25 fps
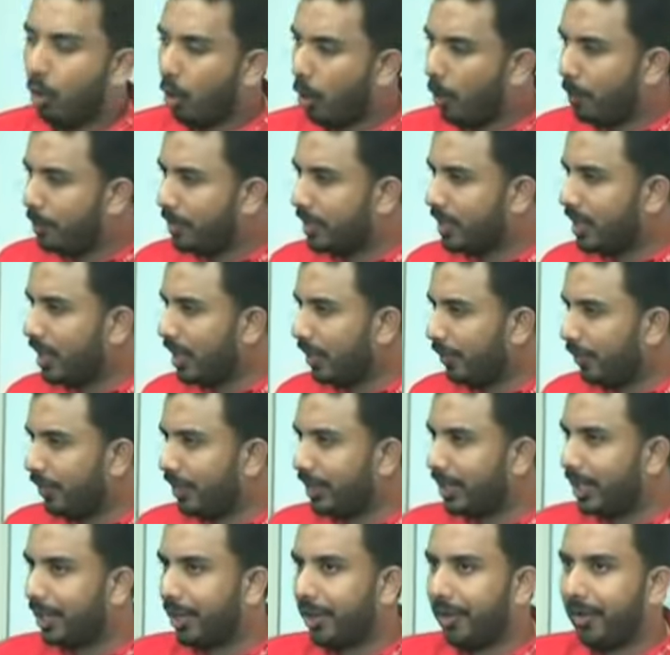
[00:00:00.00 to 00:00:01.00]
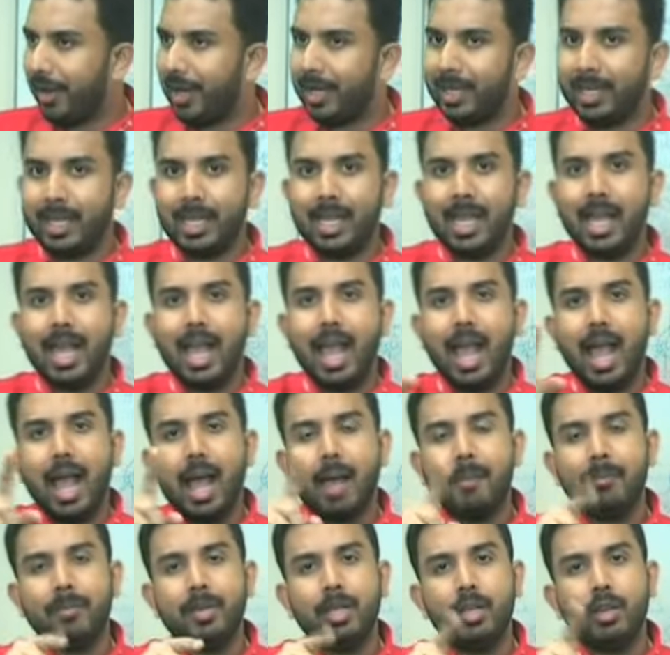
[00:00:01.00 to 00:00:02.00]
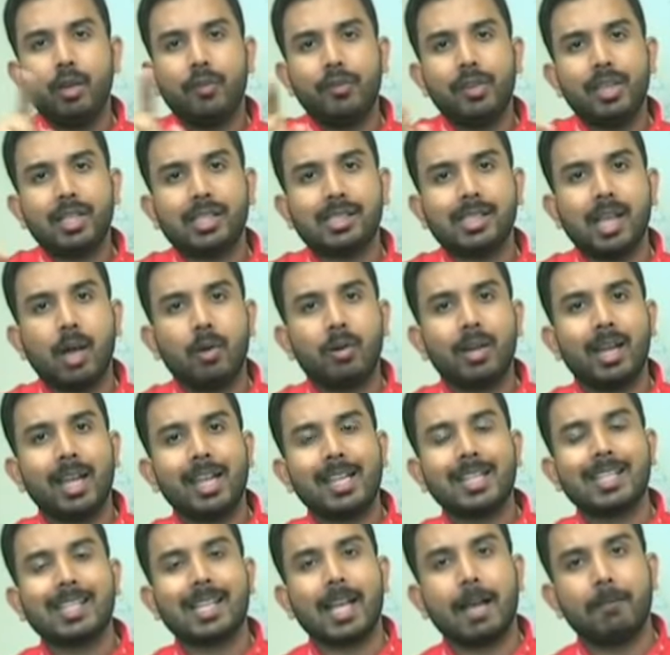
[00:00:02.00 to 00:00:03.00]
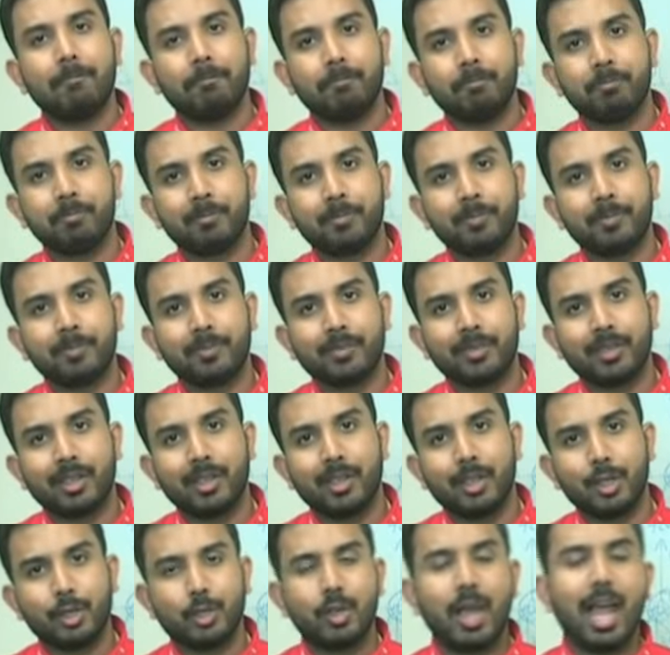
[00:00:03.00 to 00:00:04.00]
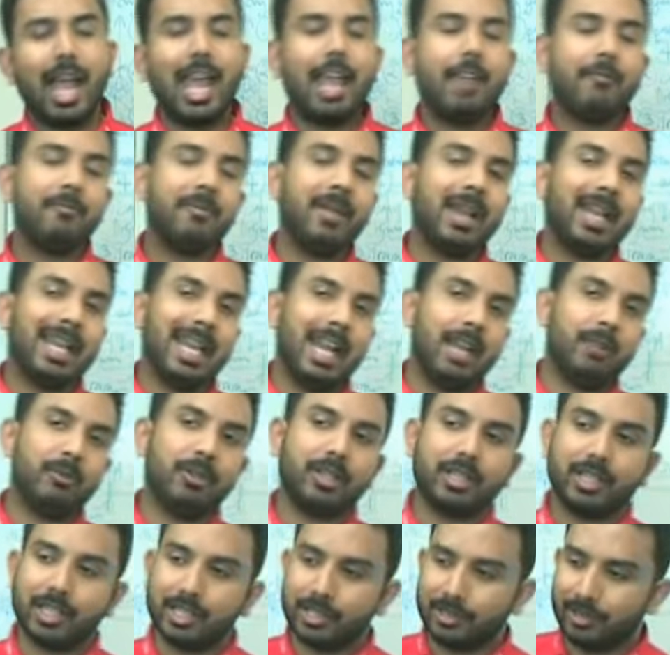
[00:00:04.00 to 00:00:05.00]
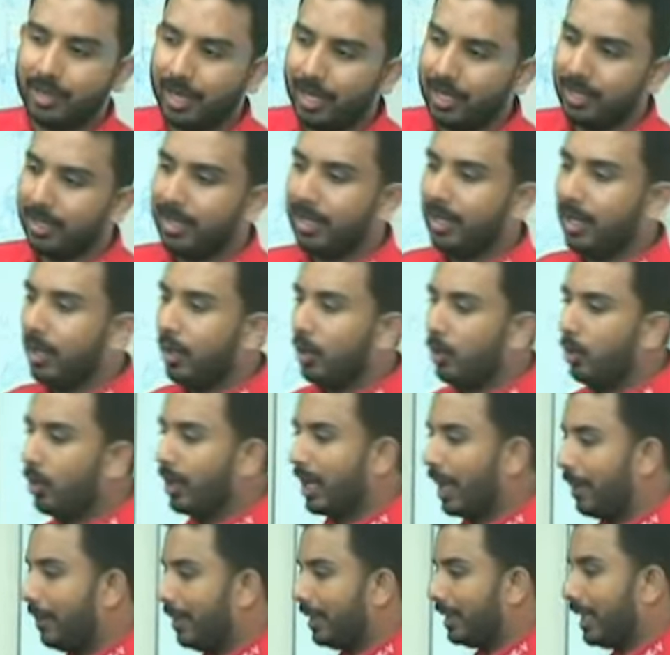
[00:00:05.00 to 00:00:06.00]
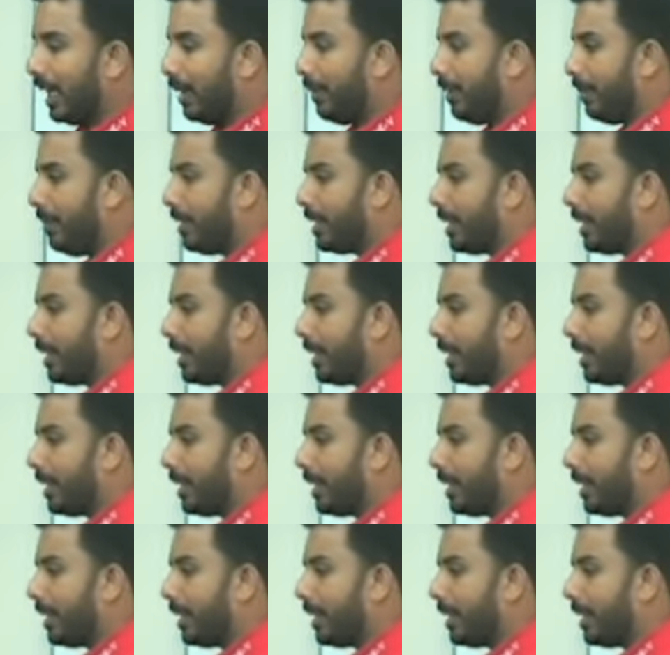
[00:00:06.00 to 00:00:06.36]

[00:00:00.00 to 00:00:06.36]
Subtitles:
Observe in a training how many of his downlines come. So I have met networkers, right, who come and tell me,